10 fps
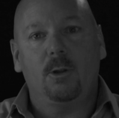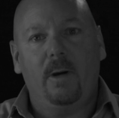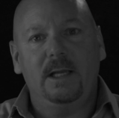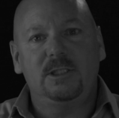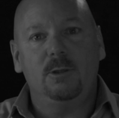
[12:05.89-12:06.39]
the
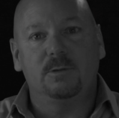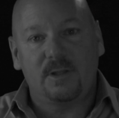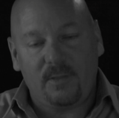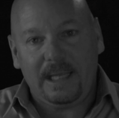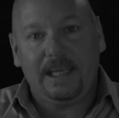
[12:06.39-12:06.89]
way she was
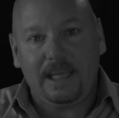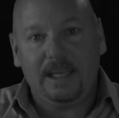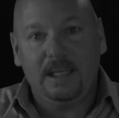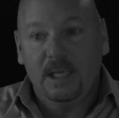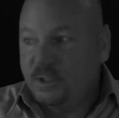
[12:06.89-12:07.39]

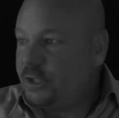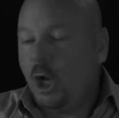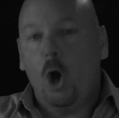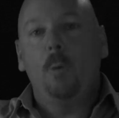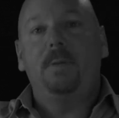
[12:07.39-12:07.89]
thinking,
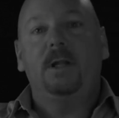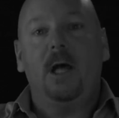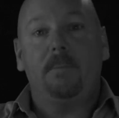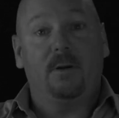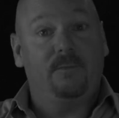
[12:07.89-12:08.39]
she opened
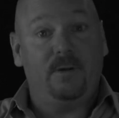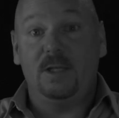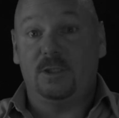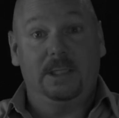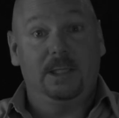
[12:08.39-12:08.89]
up her
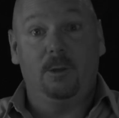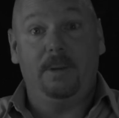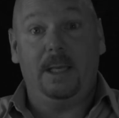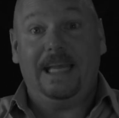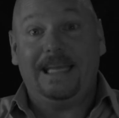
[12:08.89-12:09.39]
vision a little
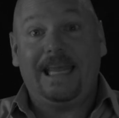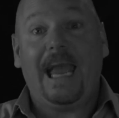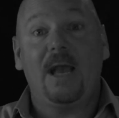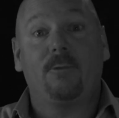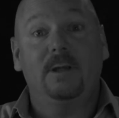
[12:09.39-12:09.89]
bit, and
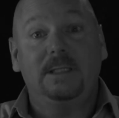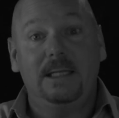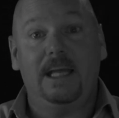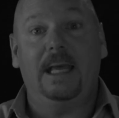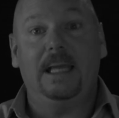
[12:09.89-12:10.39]
Catherine
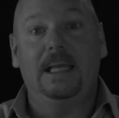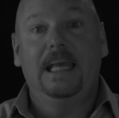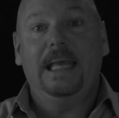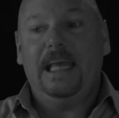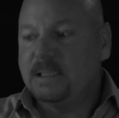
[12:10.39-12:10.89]
today
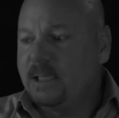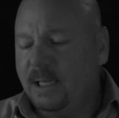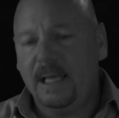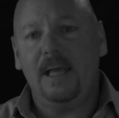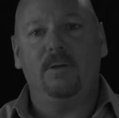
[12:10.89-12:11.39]
is
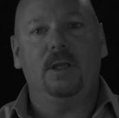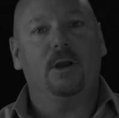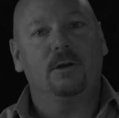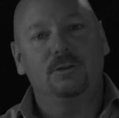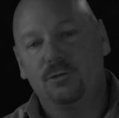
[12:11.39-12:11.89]
living
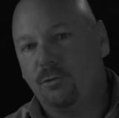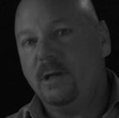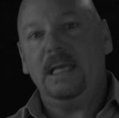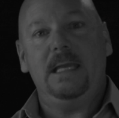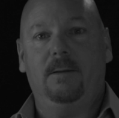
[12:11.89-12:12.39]
her
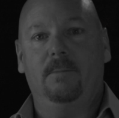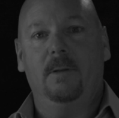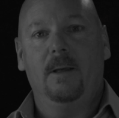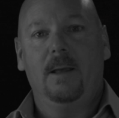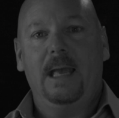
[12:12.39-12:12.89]
dream.
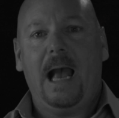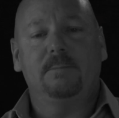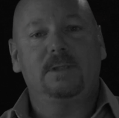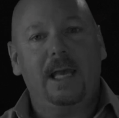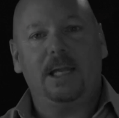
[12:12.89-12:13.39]

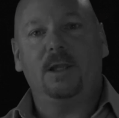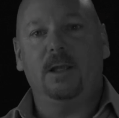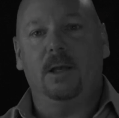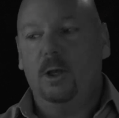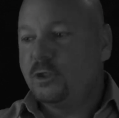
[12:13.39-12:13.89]
I'm telling
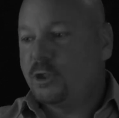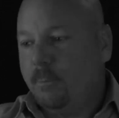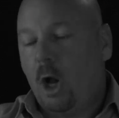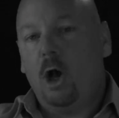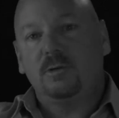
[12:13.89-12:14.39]
you,
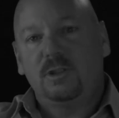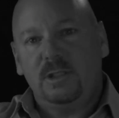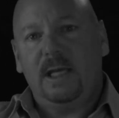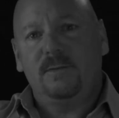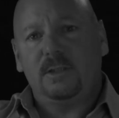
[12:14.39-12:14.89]
small
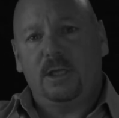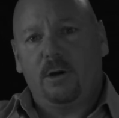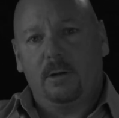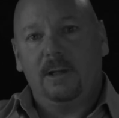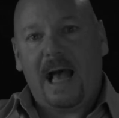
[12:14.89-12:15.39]
shifts in
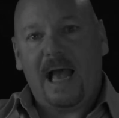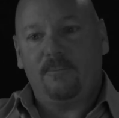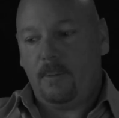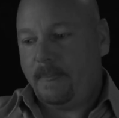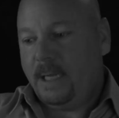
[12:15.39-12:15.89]
her
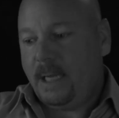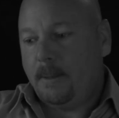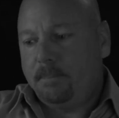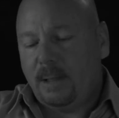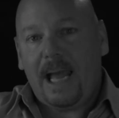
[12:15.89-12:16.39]
life and
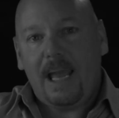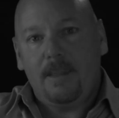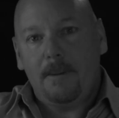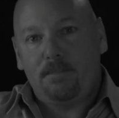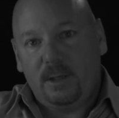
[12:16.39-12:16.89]

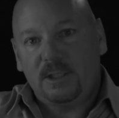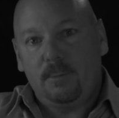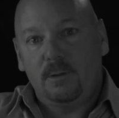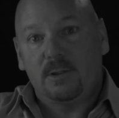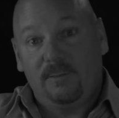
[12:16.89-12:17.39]
applying the
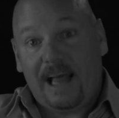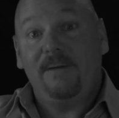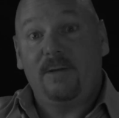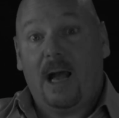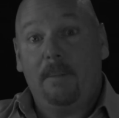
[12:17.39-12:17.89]
principles of
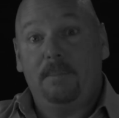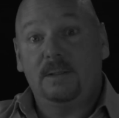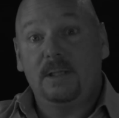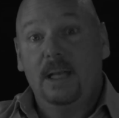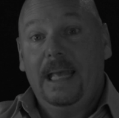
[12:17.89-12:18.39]
Life
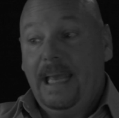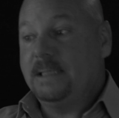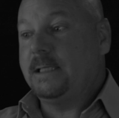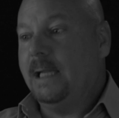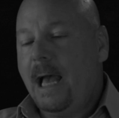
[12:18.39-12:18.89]
Compass
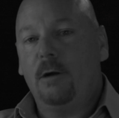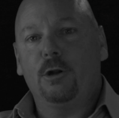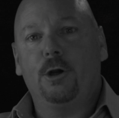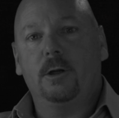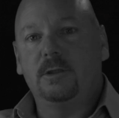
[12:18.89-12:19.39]
has allowed
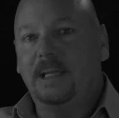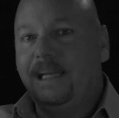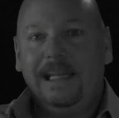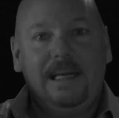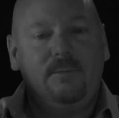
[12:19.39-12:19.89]
her to
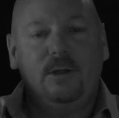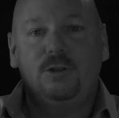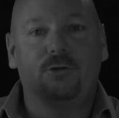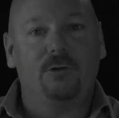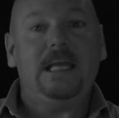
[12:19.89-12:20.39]
live the
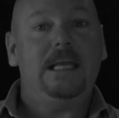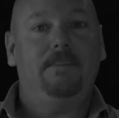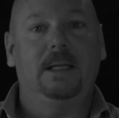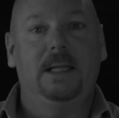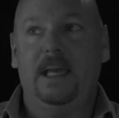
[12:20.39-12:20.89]

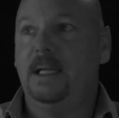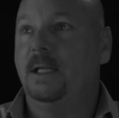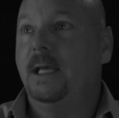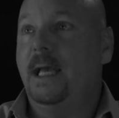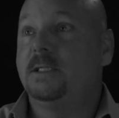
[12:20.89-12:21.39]
dream
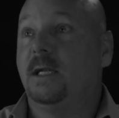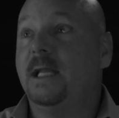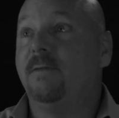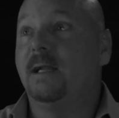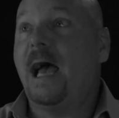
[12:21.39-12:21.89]
and to
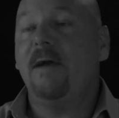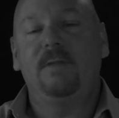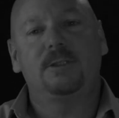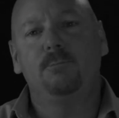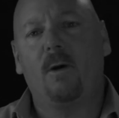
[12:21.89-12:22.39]
live a life
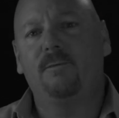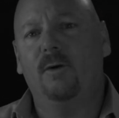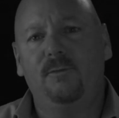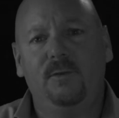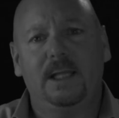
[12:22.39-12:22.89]
that's more
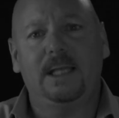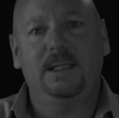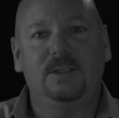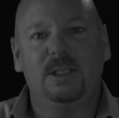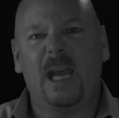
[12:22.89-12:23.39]
fulfilling
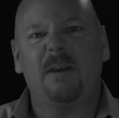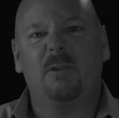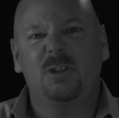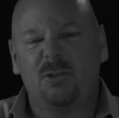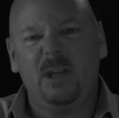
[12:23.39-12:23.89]
than she'd
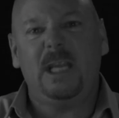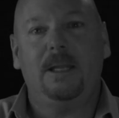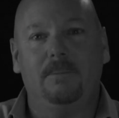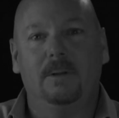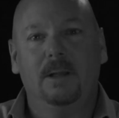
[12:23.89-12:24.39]
ever
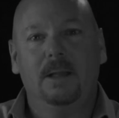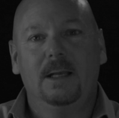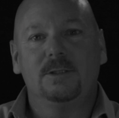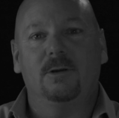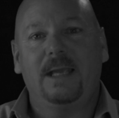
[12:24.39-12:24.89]
dreamed.
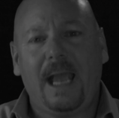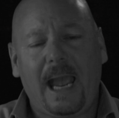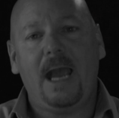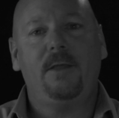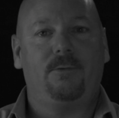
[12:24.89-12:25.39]
So
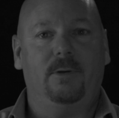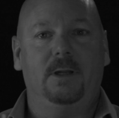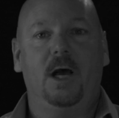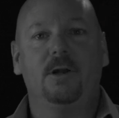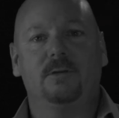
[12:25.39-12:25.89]

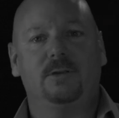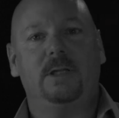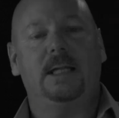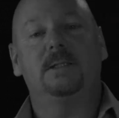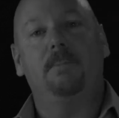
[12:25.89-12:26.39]
Catherine
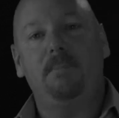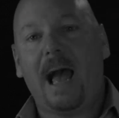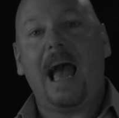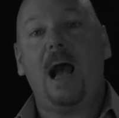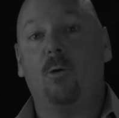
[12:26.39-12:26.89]
understands the
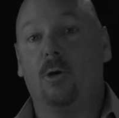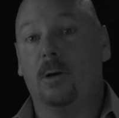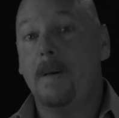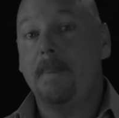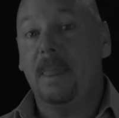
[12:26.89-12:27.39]
power
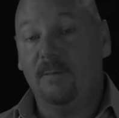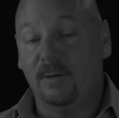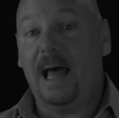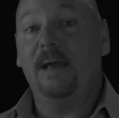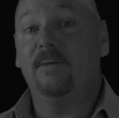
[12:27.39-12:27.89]
of
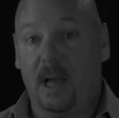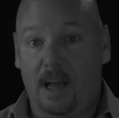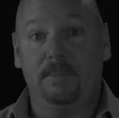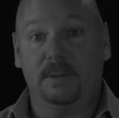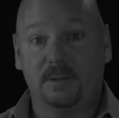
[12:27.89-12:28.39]
Life
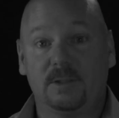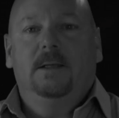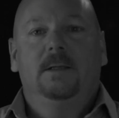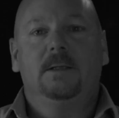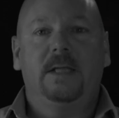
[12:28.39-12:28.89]
Compass.
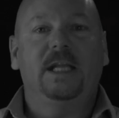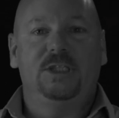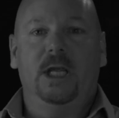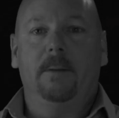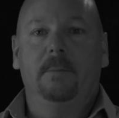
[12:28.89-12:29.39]
Take
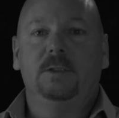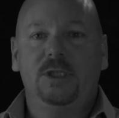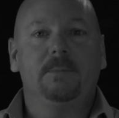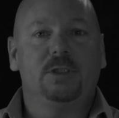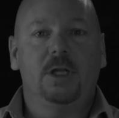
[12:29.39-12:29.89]
Jim.
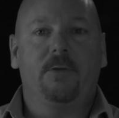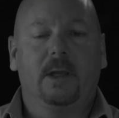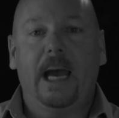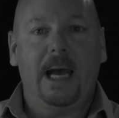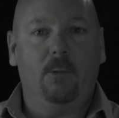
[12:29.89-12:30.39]
Jim's another
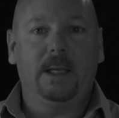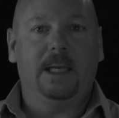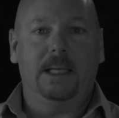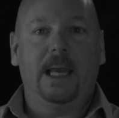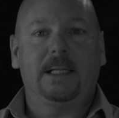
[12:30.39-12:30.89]
guy we
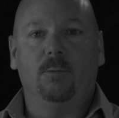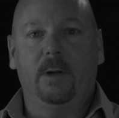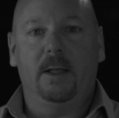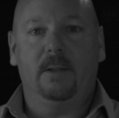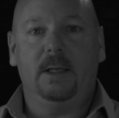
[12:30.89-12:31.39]
connected
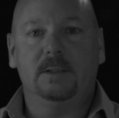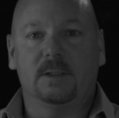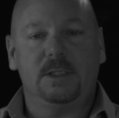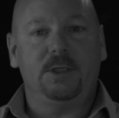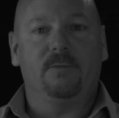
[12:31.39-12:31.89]
with. He's
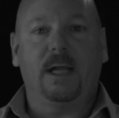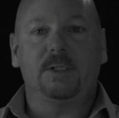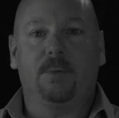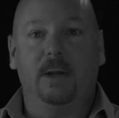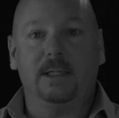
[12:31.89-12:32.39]
a senior
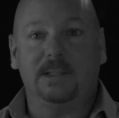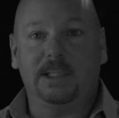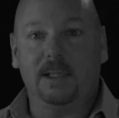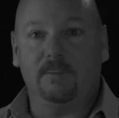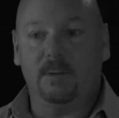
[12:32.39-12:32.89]
vice
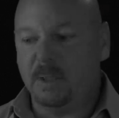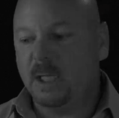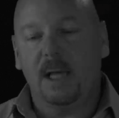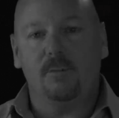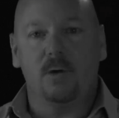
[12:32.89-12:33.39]
president of a
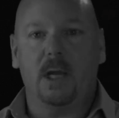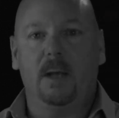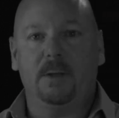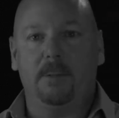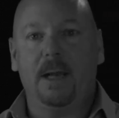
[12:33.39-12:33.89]
mid-level
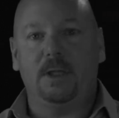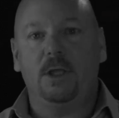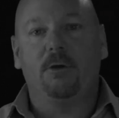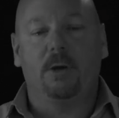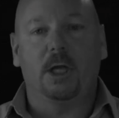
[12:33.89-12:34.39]
company. About a
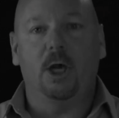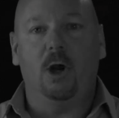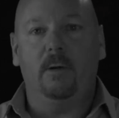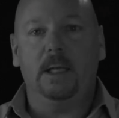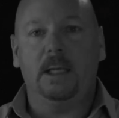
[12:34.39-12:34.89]
year
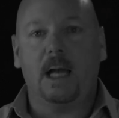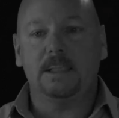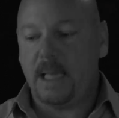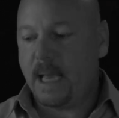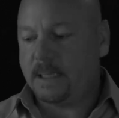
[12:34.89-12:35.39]
ago, he
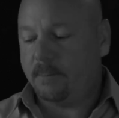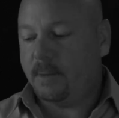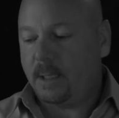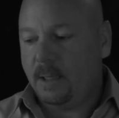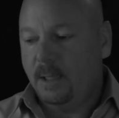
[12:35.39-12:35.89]
contacted
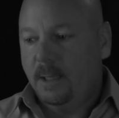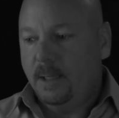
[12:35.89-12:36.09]
me,